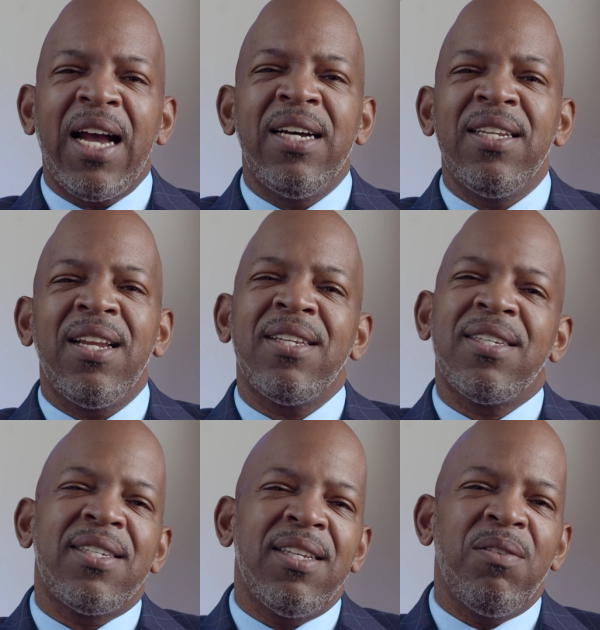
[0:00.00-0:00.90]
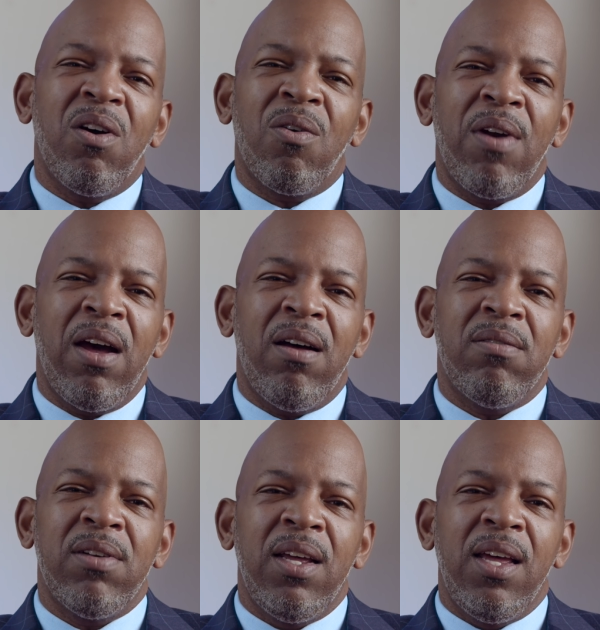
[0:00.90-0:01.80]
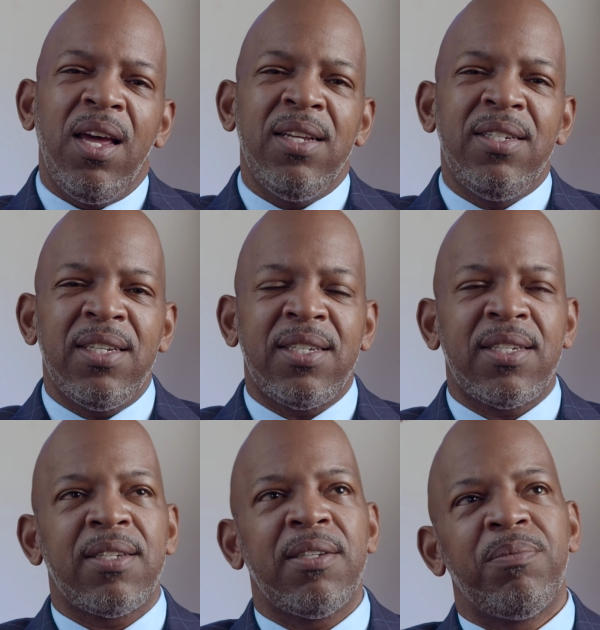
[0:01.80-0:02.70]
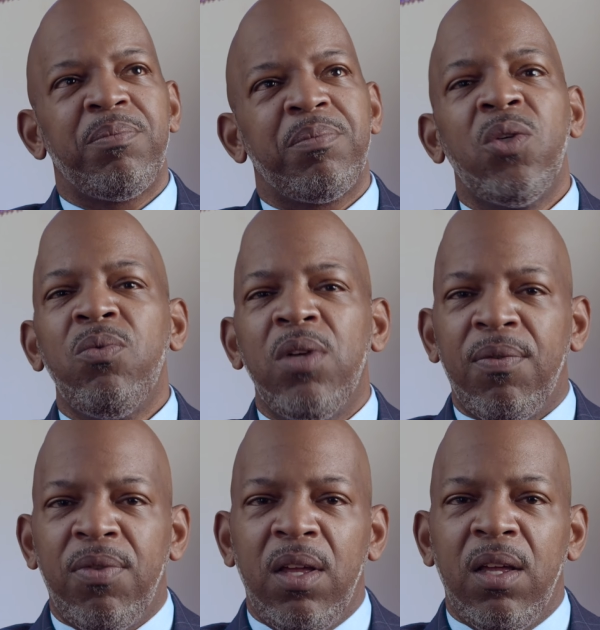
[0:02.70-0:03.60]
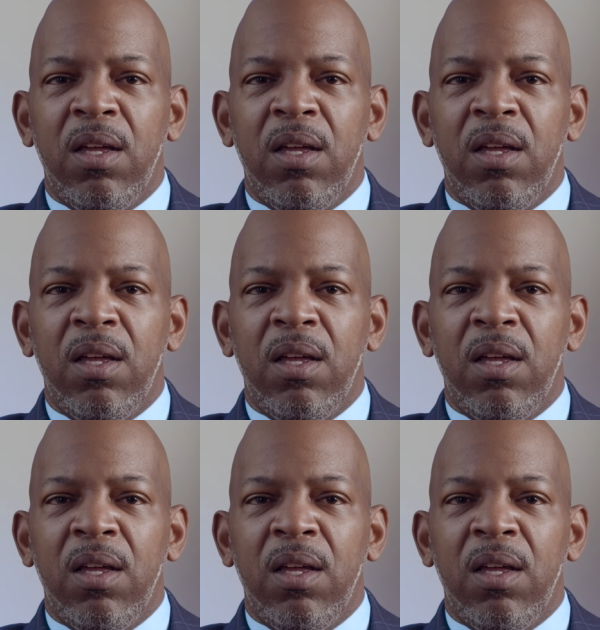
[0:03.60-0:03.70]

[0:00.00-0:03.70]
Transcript: could not sit around and just do nothing.